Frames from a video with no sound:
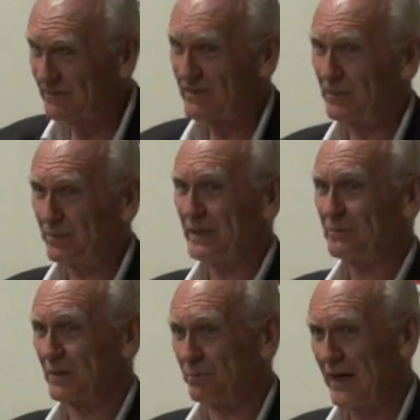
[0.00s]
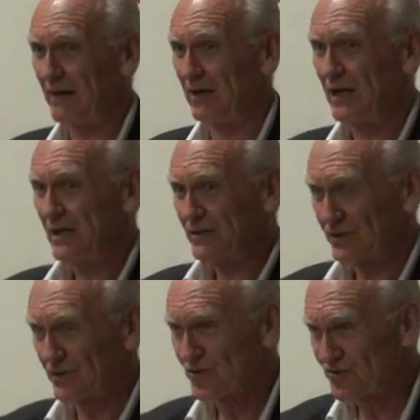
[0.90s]
giving the people the power
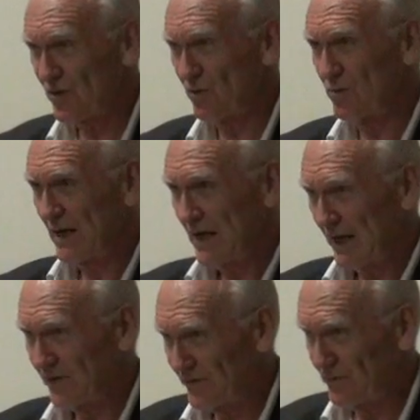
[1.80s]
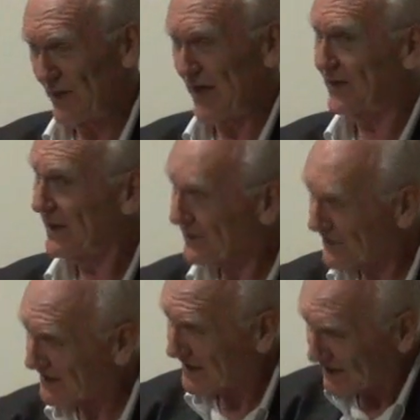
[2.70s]
to control and do that. And I
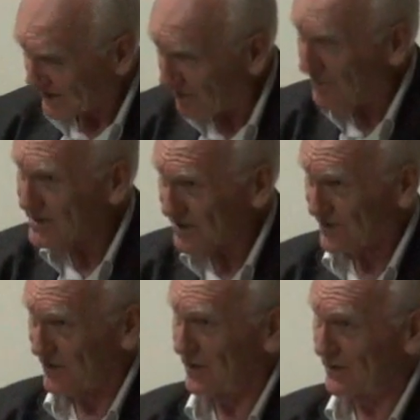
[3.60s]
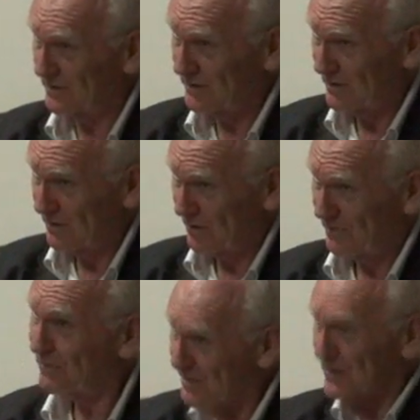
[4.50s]
think there is a third.
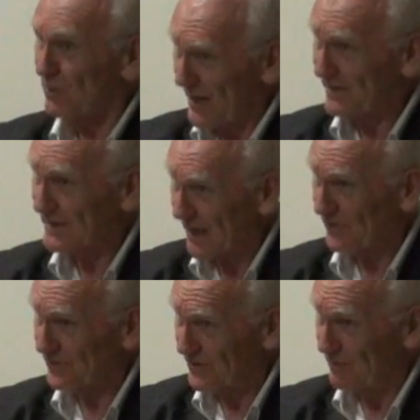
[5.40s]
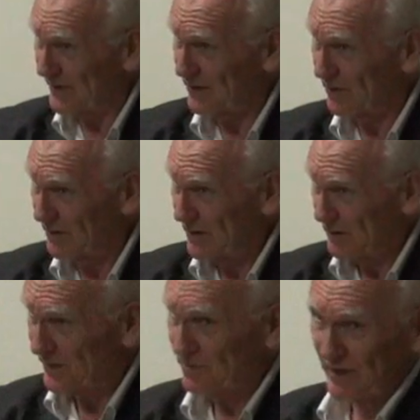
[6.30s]
There is a way to cut through the middle
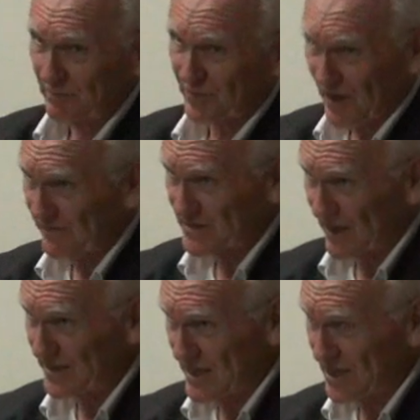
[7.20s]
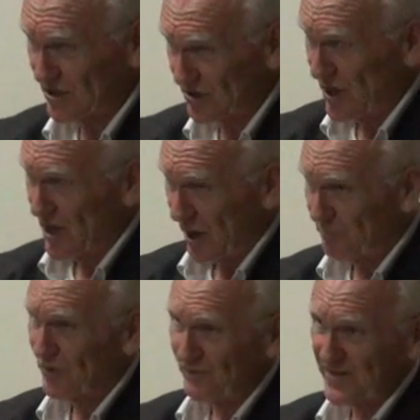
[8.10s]
between privatization, a
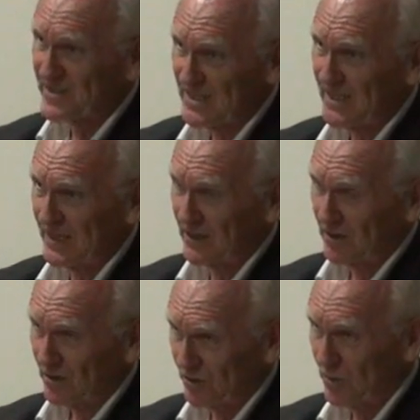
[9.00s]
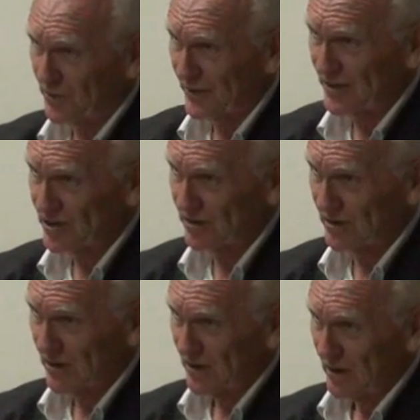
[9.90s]
profit-seeking
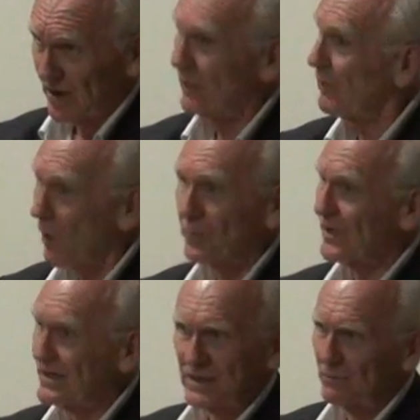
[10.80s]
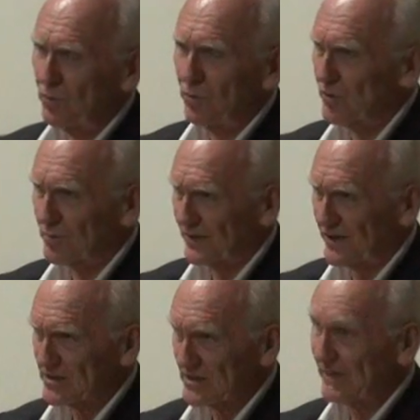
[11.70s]
corporation, and operating all
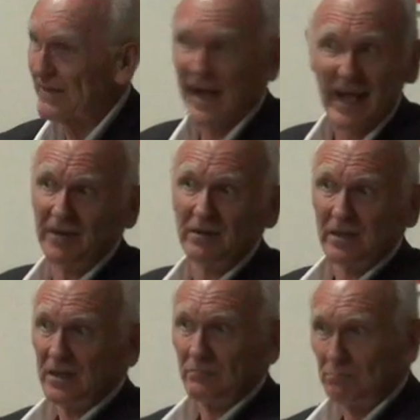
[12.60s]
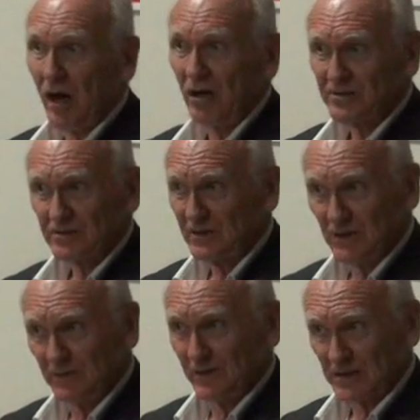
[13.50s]
corporations like that, and masters of
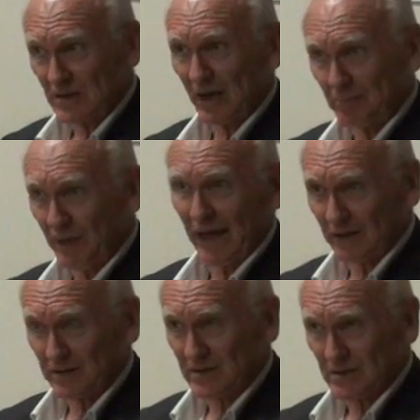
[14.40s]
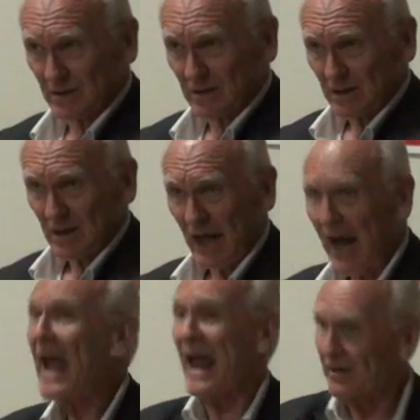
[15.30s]
the universe like banks,
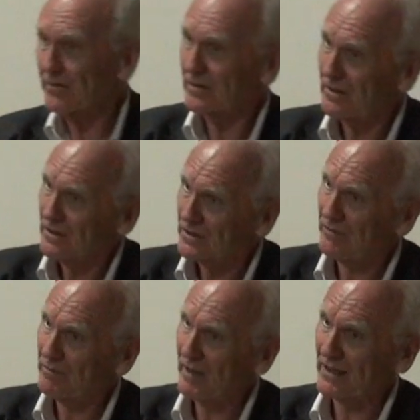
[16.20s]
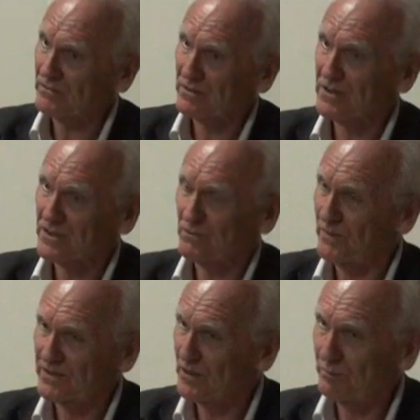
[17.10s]
and going back to a system
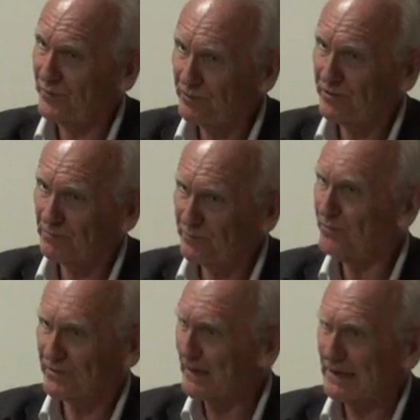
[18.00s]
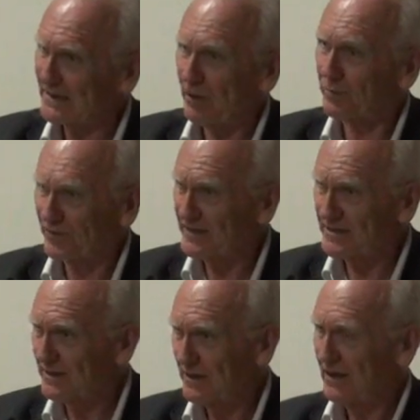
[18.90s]
that's bureaucratically
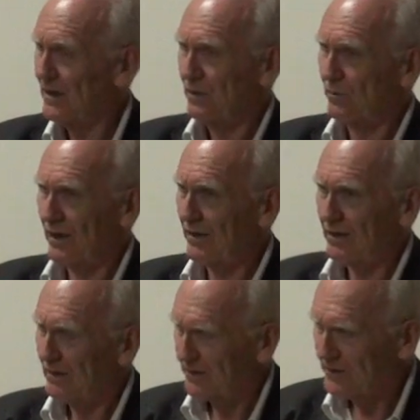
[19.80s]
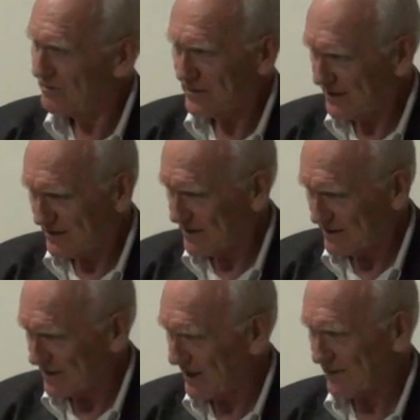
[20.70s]
operated, where
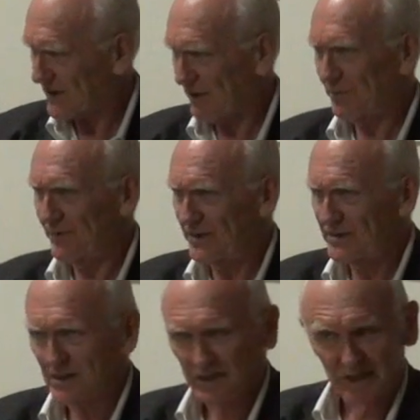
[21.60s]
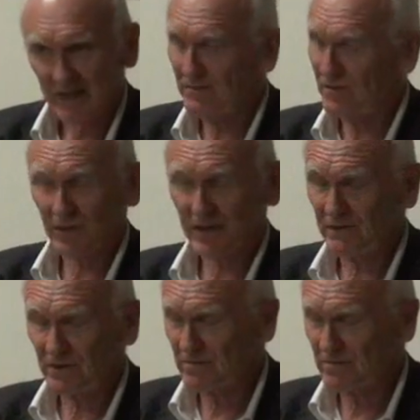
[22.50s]
utilities and other companies, even not even